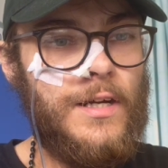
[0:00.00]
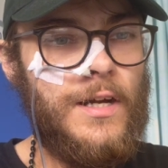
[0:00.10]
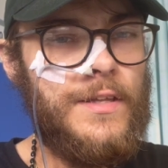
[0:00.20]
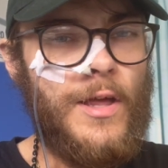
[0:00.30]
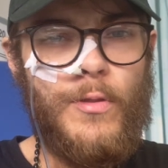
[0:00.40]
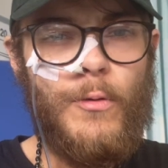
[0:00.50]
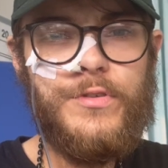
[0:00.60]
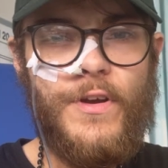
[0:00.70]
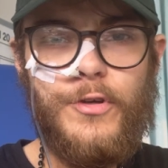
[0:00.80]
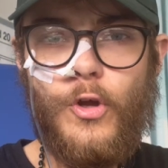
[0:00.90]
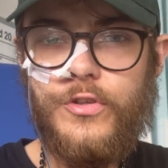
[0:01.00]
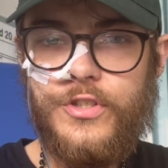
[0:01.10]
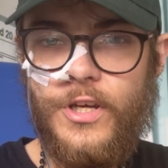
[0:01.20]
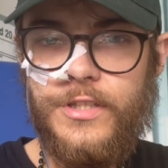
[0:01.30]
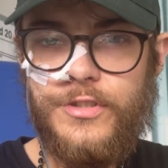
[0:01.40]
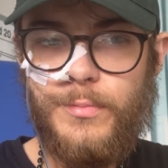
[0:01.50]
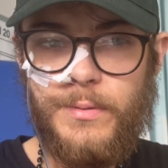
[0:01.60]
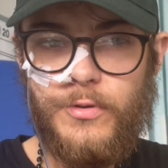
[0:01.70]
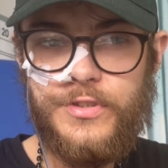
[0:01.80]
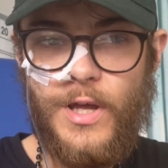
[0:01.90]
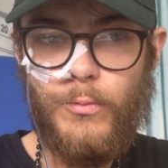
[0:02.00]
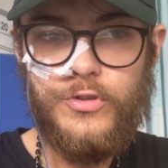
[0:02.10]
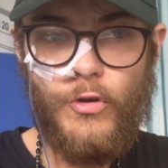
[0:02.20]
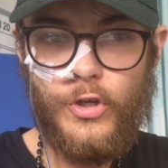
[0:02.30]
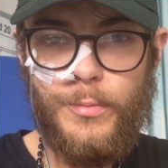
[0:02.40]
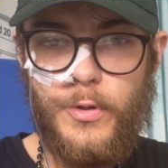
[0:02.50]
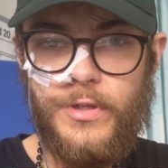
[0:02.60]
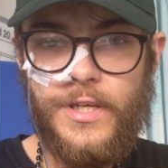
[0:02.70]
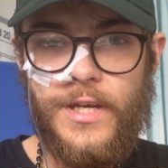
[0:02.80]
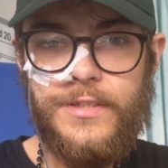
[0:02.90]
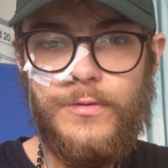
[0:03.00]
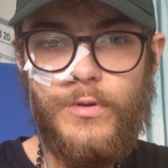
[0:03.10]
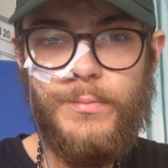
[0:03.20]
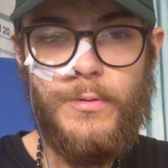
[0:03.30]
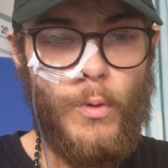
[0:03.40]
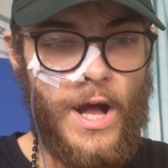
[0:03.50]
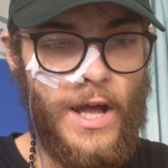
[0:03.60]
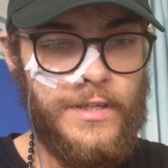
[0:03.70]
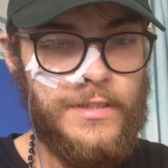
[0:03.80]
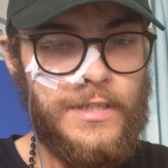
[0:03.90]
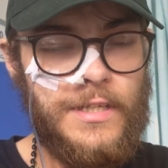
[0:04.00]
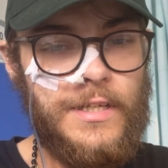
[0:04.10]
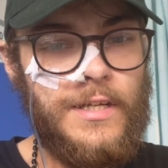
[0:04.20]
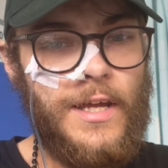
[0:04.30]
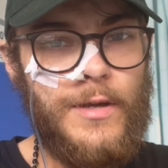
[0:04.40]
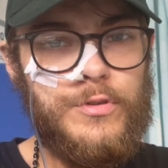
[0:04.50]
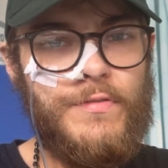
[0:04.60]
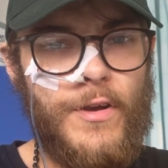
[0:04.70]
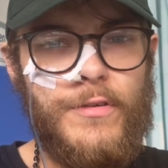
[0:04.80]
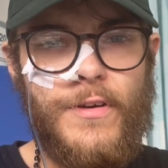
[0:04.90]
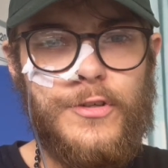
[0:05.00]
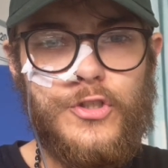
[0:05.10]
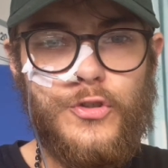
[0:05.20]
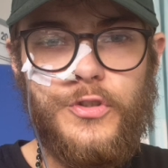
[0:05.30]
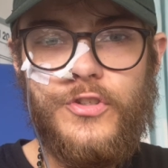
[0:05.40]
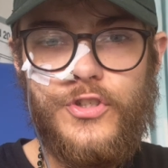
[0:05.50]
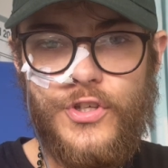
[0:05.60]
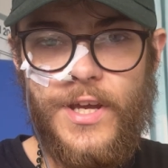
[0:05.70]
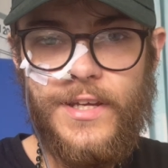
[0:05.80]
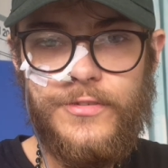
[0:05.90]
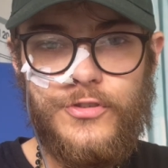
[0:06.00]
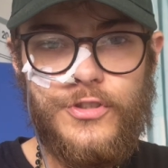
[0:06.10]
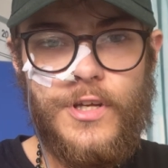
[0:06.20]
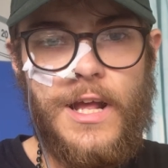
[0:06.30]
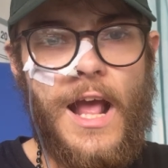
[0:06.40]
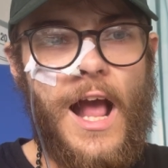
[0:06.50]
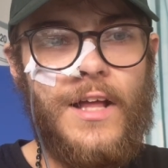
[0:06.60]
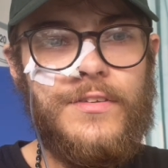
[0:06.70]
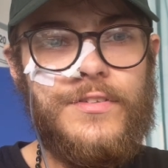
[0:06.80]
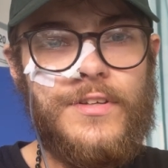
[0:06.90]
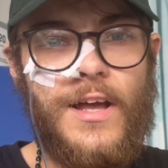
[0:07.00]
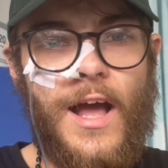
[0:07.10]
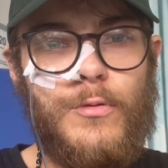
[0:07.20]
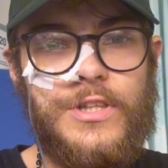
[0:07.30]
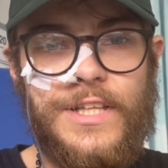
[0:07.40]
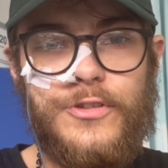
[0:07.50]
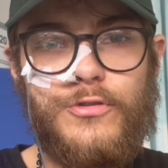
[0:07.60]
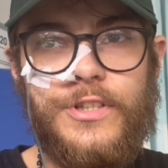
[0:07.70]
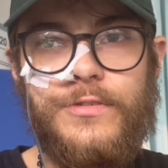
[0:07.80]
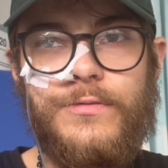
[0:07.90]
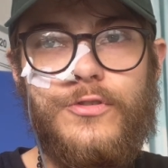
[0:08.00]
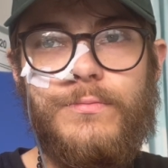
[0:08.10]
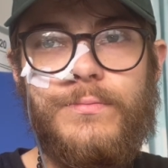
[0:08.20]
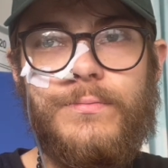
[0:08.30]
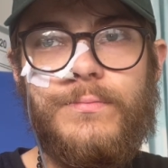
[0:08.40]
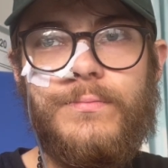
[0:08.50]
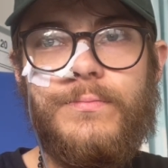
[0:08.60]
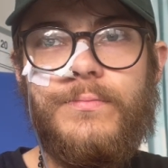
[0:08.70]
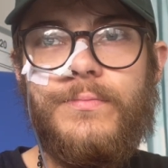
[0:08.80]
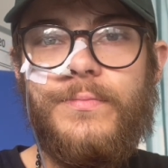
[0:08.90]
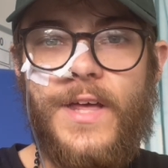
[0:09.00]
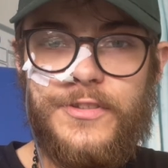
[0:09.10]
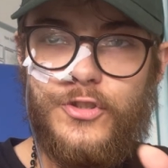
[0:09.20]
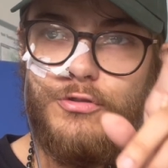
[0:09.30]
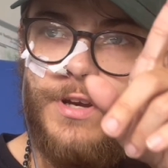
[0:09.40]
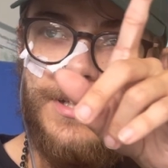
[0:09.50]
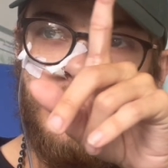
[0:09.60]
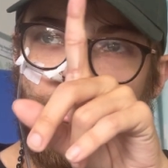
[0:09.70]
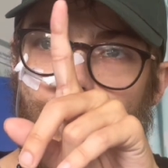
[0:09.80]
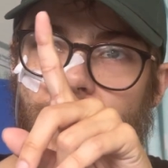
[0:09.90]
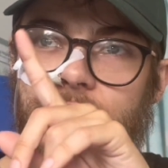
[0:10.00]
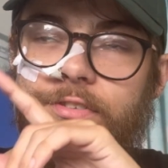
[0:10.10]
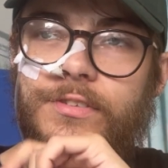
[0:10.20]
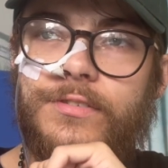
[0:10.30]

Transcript: And now that was very concerning to me, because that was not communicated with me why. It was a very, very sudden change, and I was literally, there's a train going past.